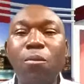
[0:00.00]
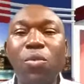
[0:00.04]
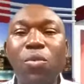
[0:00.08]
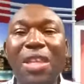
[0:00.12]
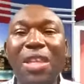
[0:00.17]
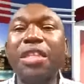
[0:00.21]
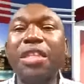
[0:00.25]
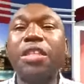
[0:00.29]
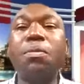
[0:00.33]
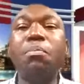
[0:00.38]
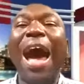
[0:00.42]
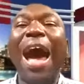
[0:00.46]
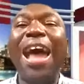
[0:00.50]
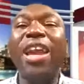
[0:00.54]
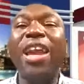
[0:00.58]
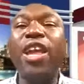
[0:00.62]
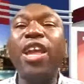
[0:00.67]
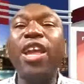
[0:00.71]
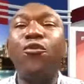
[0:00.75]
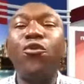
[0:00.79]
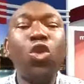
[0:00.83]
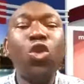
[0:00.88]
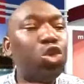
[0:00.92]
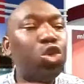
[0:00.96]
This man
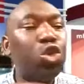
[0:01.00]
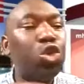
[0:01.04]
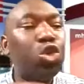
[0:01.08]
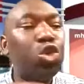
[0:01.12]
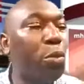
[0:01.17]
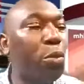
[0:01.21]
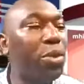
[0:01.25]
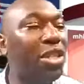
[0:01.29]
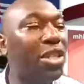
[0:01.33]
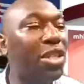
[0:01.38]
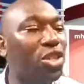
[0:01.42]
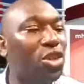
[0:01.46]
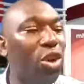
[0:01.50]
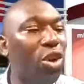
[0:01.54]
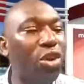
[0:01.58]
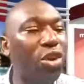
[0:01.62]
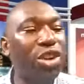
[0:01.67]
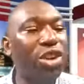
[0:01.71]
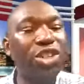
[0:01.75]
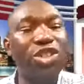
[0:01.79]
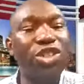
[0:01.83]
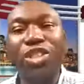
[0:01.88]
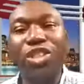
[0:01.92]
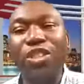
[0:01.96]
refused to be
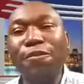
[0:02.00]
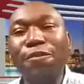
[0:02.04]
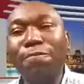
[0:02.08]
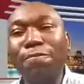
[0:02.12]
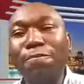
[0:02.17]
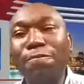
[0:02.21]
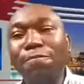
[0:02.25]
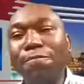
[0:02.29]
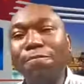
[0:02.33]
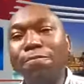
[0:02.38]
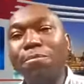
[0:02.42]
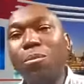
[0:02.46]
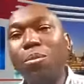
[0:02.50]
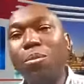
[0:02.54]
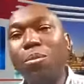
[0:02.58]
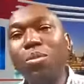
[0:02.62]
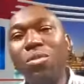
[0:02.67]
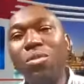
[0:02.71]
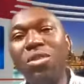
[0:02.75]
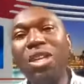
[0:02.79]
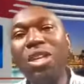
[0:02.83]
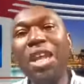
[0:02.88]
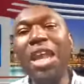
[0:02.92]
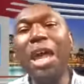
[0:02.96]
discouraged.
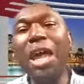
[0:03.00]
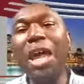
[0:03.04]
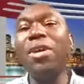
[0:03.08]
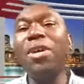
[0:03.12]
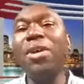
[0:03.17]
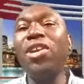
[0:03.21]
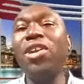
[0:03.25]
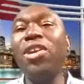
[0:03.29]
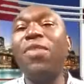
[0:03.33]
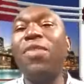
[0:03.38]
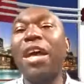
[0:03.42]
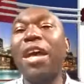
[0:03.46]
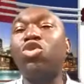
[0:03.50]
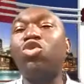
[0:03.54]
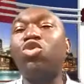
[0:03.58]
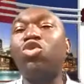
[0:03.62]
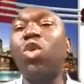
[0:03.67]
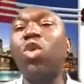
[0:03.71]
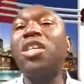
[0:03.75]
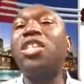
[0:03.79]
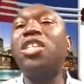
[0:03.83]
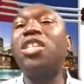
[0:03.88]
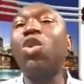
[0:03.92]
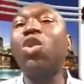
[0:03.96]
Let me read verse
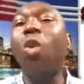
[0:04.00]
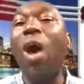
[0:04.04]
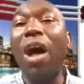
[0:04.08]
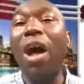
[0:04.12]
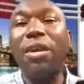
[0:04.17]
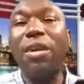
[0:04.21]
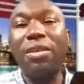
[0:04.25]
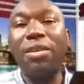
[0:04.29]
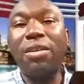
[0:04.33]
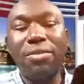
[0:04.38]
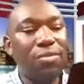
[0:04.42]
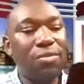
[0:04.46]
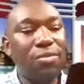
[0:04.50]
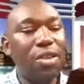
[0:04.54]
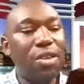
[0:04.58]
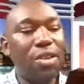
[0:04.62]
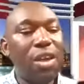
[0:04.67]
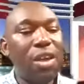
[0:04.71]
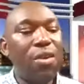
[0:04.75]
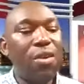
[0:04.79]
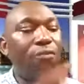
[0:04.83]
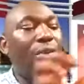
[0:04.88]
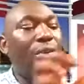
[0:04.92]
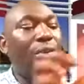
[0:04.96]
21.
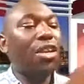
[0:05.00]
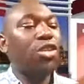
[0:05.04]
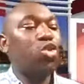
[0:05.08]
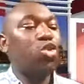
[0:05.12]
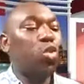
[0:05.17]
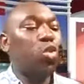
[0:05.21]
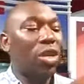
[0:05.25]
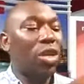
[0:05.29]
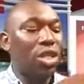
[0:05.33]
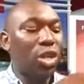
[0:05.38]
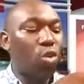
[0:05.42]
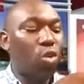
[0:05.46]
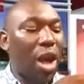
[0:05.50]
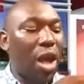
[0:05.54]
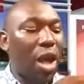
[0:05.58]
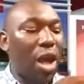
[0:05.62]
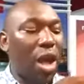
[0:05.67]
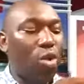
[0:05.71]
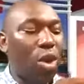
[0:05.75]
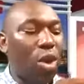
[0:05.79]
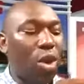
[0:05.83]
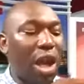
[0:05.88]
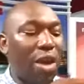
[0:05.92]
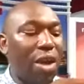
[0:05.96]
Verse
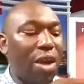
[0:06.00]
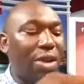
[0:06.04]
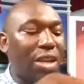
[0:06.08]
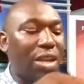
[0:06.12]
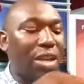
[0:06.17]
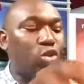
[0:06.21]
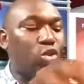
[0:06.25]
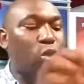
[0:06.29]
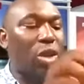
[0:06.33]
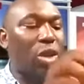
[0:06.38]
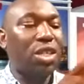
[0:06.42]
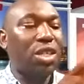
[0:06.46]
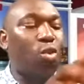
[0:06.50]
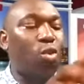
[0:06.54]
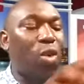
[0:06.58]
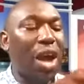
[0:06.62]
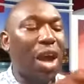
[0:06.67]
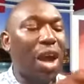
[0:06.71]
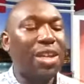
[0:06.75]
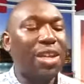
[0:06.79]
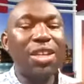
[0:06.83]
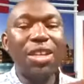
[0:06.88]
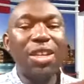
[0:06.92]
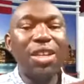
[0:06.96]
21. Look at verse
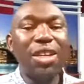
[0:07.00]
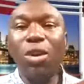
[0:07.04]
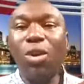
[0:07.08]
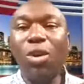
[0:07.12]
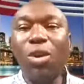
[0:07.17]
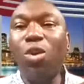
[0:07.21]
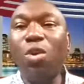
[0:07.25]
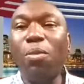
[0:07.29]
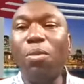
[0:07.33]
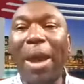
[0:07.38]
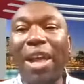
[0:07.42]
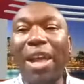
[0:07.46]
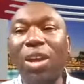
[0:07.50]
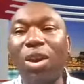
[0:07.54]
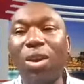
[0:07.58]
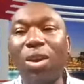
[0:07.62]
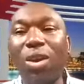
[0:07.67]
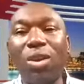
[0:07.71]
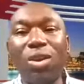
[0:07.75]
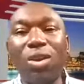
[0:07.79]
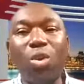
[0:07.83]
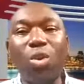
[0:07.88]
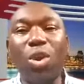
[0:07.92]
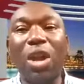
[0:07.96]
21. Oh my
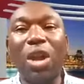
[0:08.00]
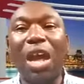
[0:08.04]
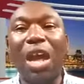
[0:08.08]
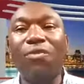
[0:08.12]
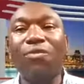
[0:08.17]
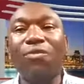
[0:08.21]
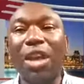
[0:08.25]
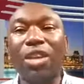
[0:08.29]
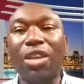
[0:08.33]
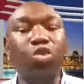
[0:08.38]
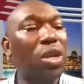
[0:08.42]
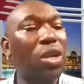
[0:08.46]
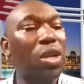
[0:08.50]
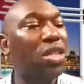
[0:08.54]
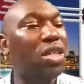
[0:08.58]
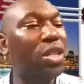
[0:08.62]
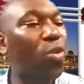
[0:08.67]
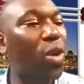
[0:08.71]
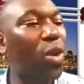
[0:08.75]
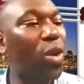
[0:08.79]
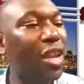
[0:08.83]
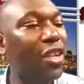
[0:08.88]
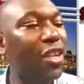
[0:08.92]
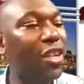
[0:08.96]
God. Look at verse
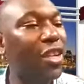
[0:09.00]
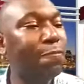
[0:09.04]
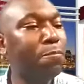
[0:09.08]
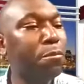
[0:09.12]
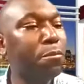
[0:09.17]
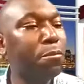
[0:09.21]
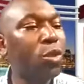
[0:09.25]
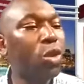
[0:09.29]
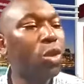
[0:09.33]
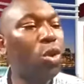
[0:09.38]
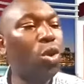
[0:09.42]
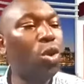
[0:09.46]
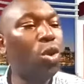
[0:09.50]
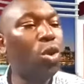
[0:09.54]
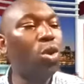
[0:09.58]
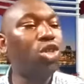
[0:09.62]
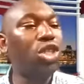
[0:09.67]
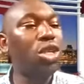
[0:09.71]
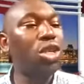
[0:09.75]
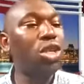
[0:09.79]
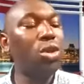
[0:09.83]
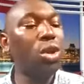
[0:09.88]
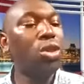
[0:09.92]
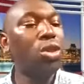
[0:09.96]
21. Oh
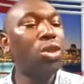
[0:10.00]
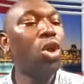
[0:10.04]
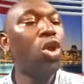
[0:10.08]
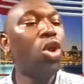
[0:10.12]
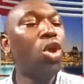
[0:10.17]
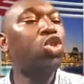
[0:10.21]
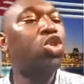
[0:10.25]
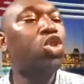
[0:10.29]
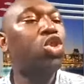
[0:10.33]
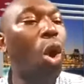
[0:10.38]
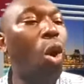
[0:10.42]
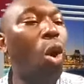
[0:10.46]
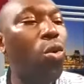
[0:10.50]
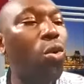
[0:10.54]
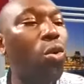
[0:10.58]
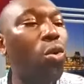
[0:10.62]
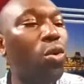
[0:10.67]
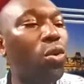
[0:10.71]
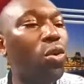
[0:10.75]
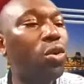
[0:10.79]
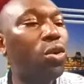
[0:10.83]
Jesus. So